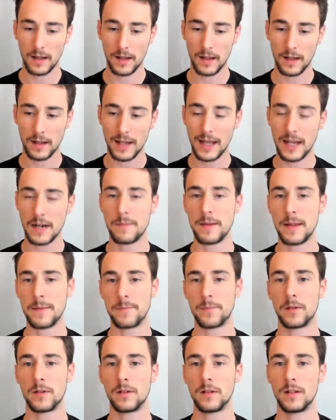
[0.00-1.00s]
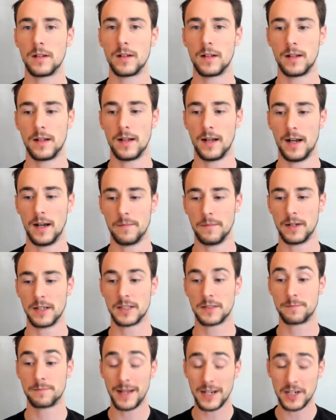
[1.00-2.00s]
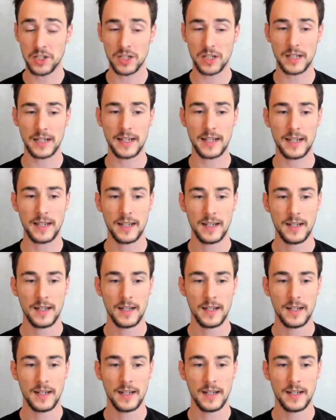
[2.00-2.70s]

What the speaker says: a lot of people, especially